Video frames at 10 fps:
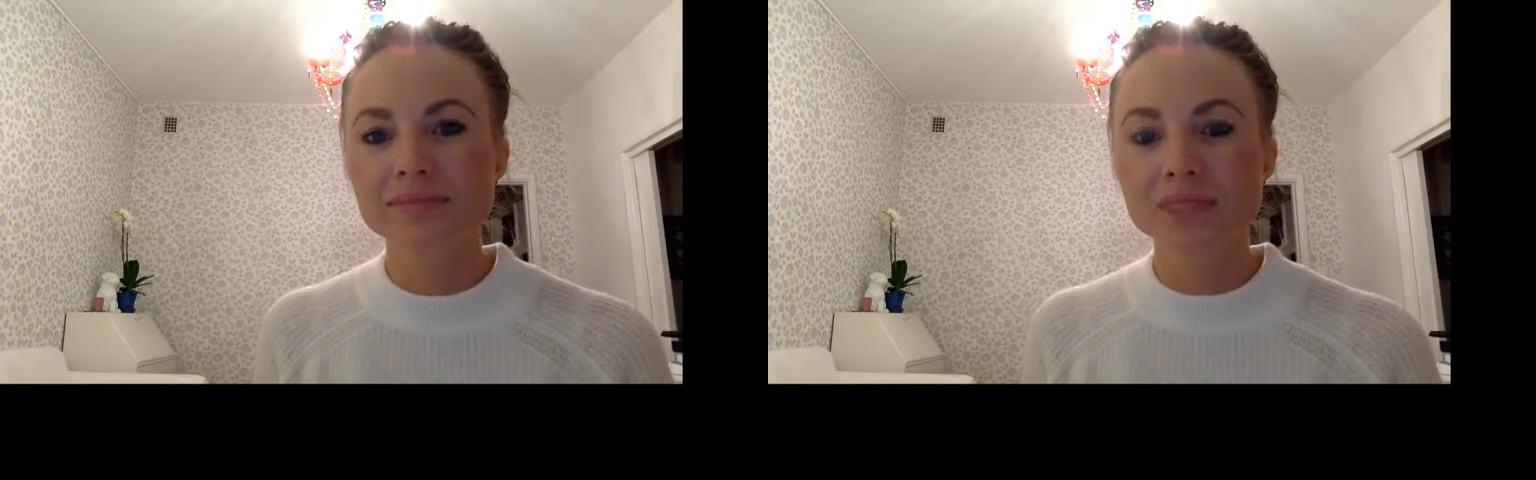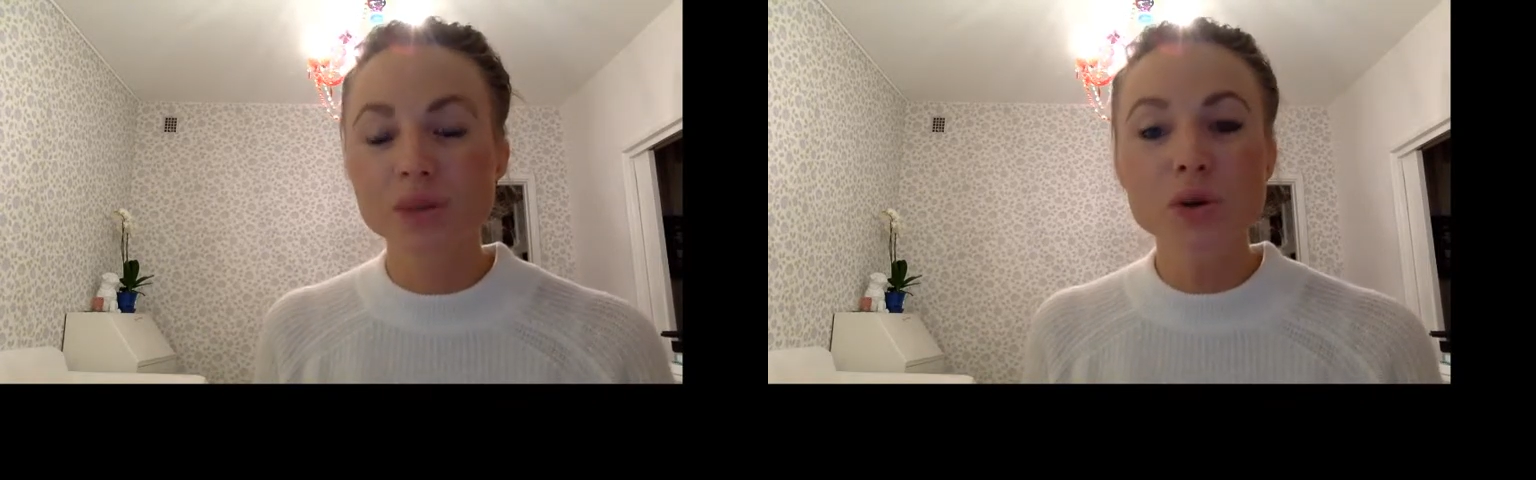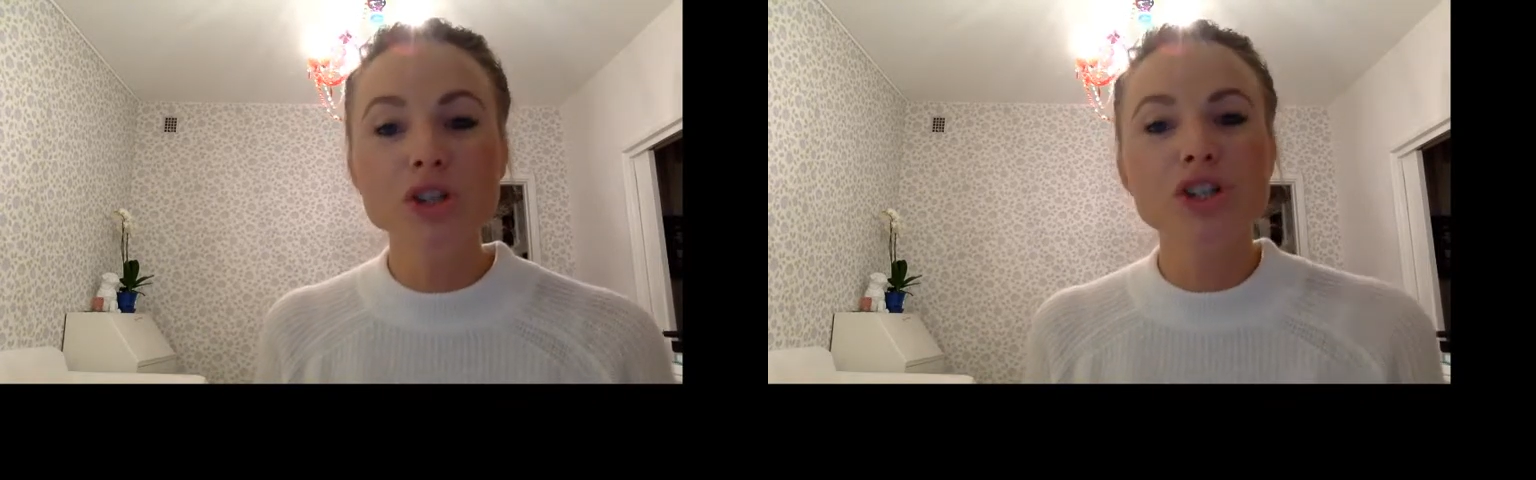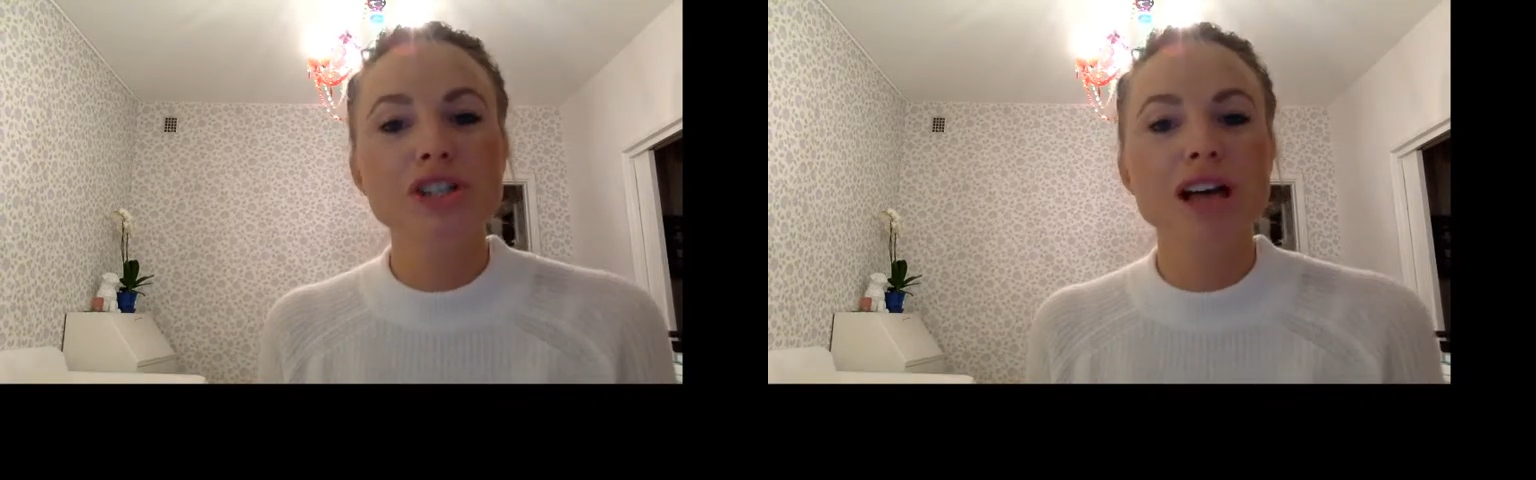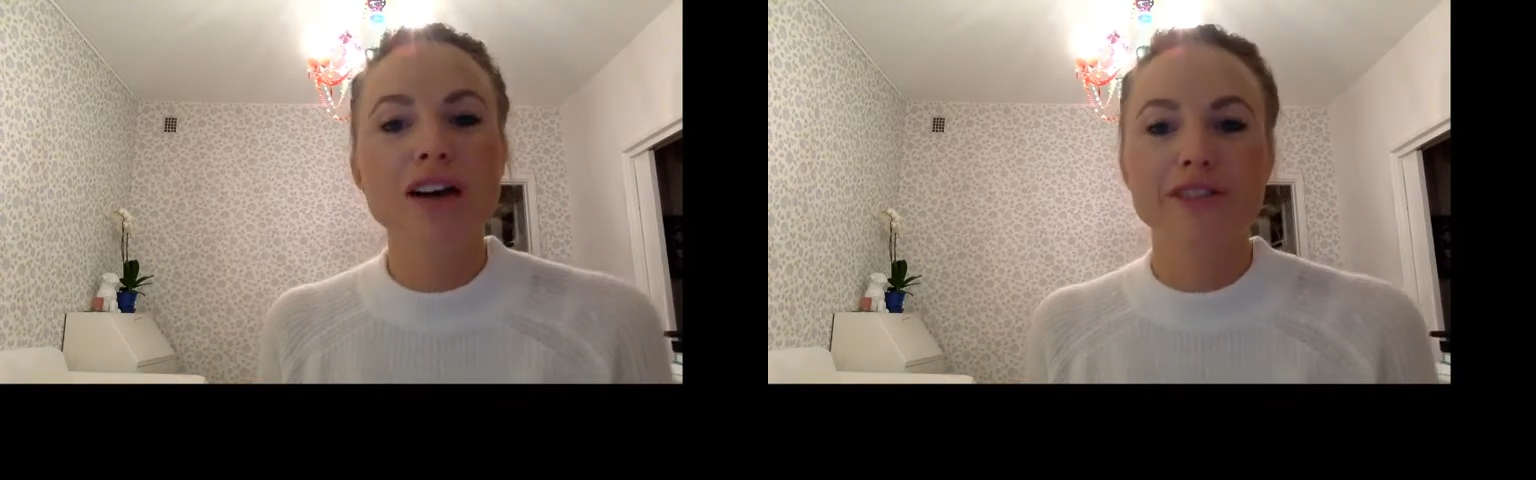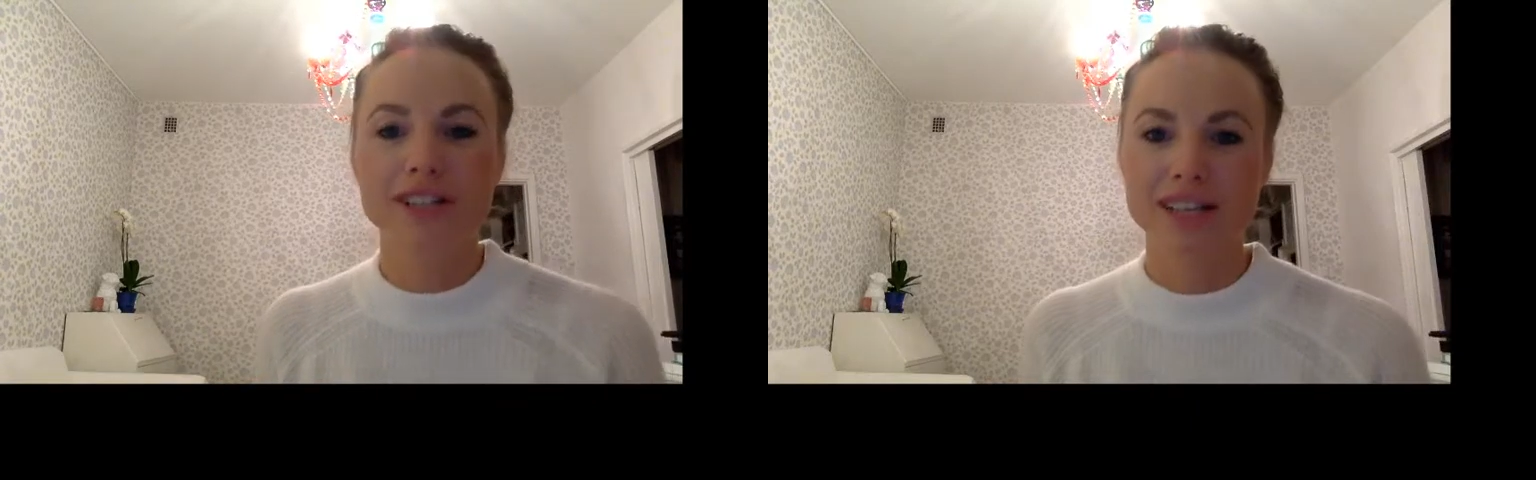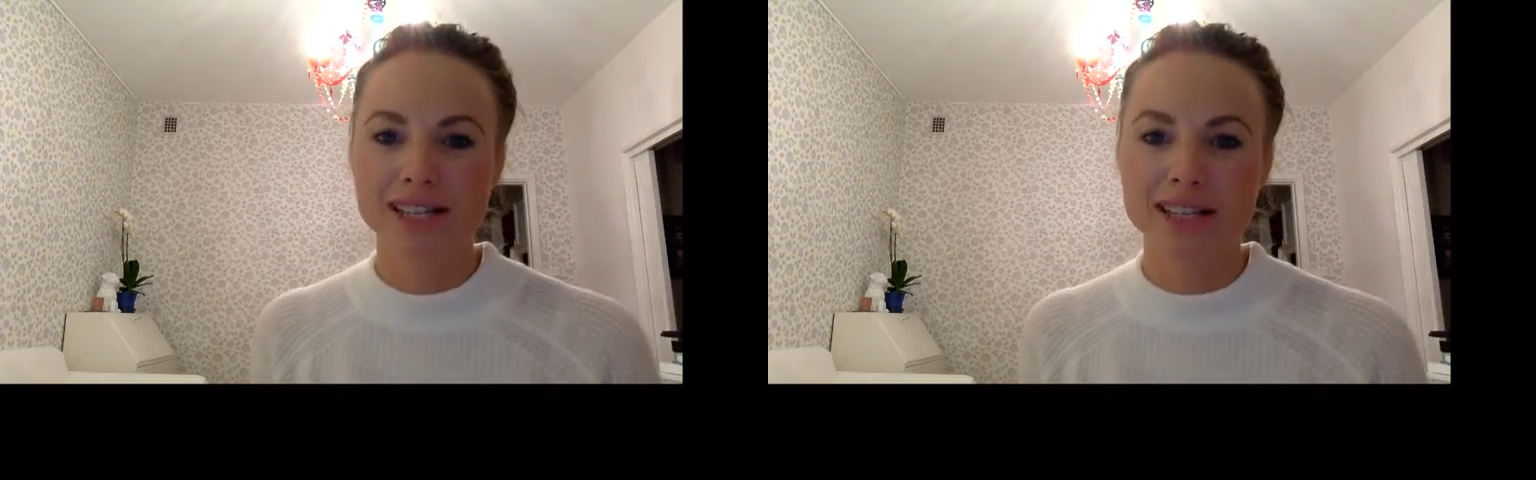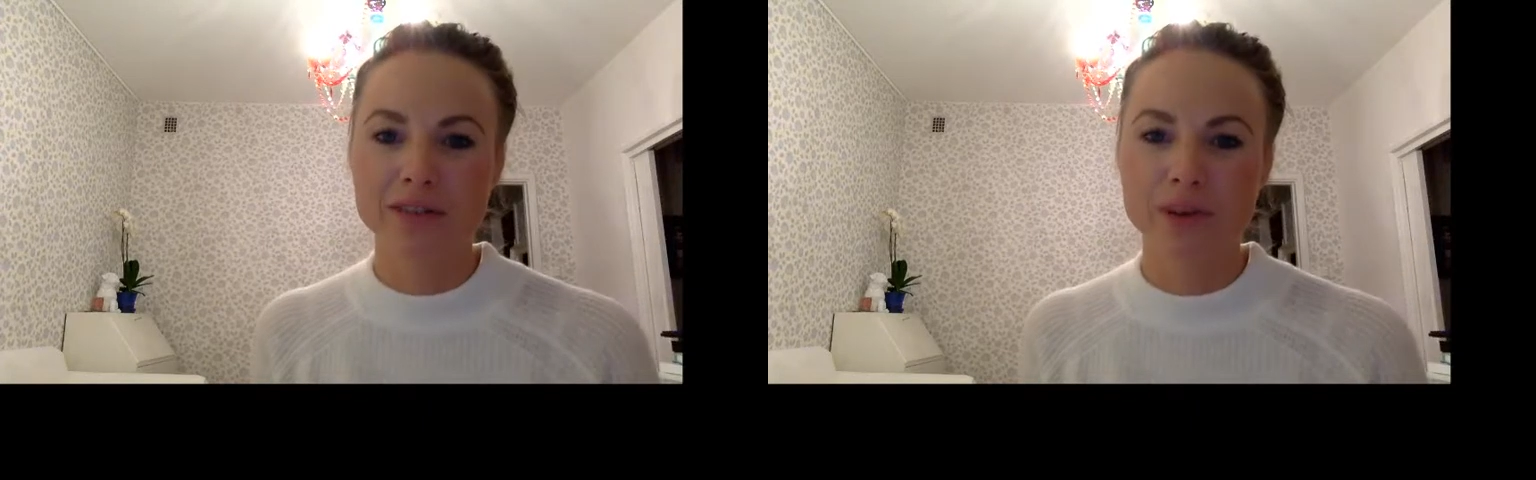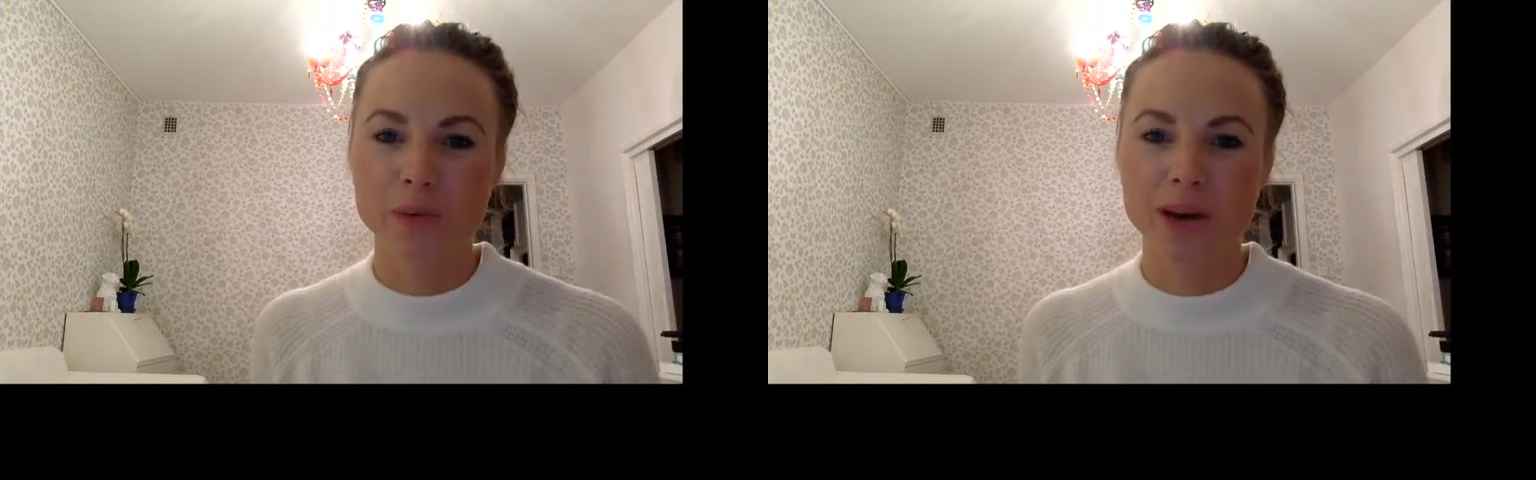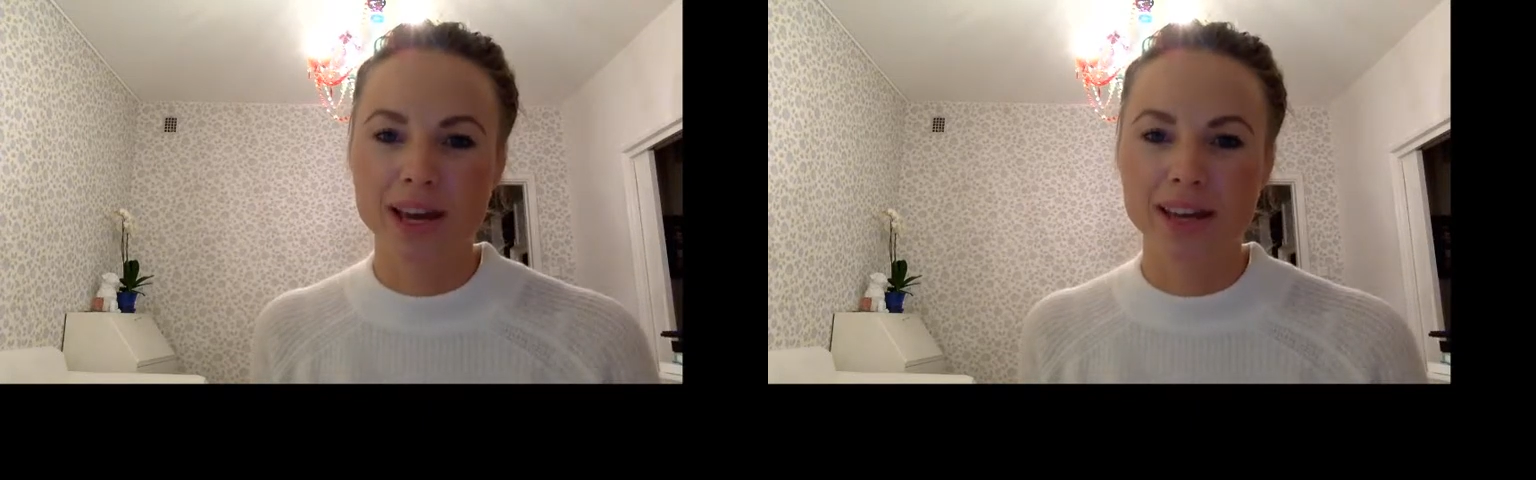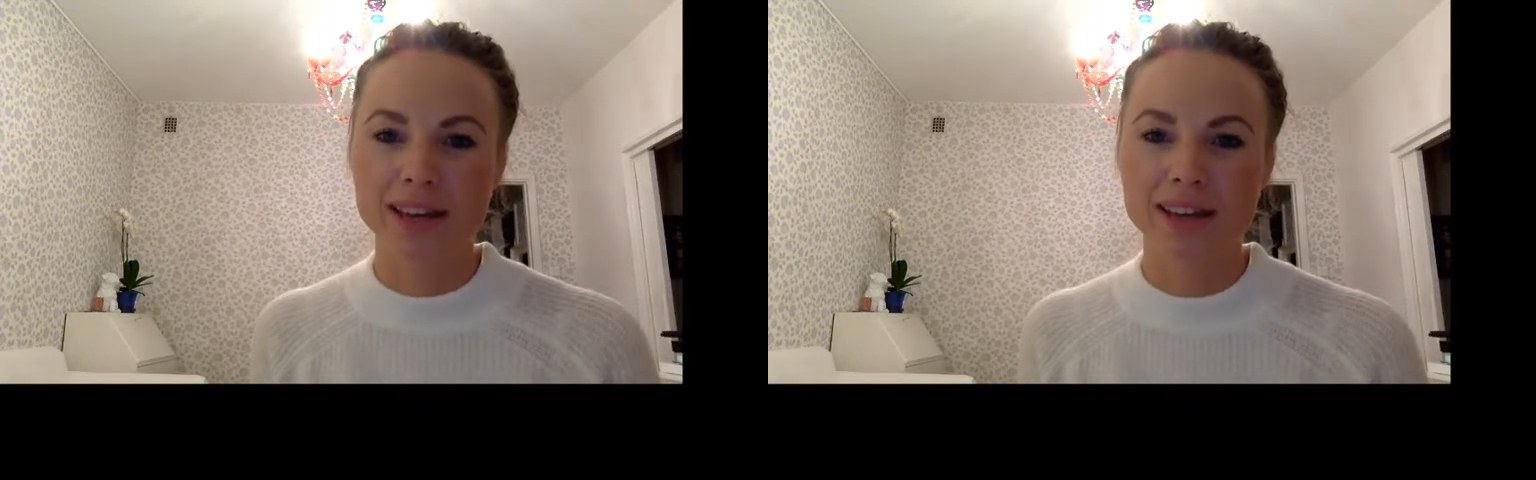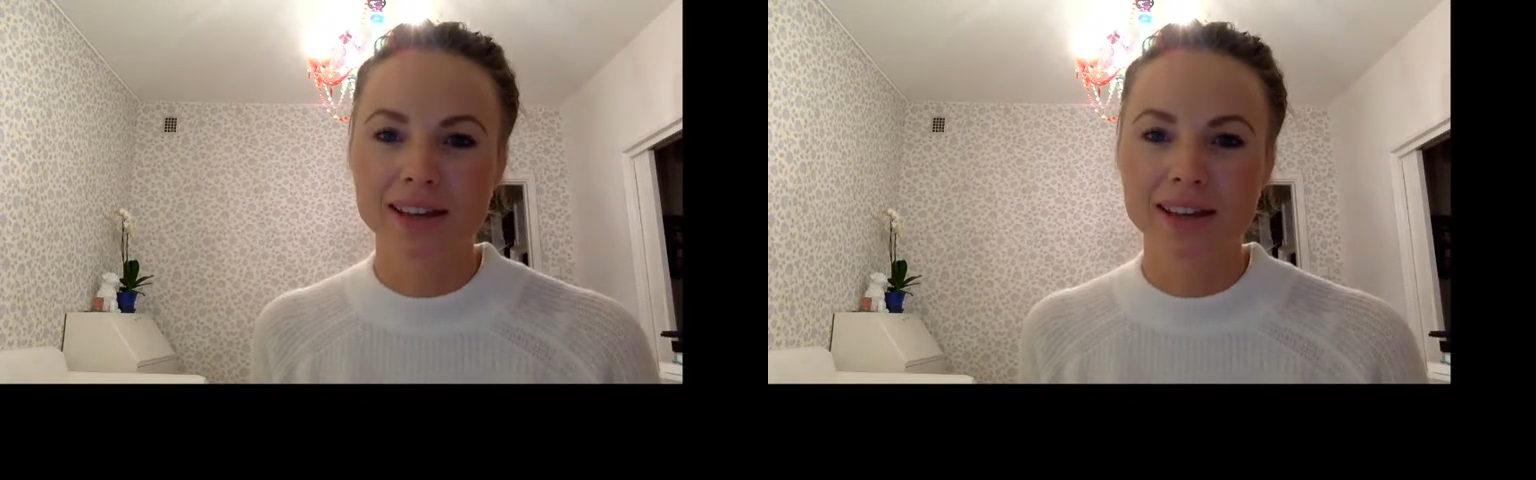Talk to yourself in a nice, loving way.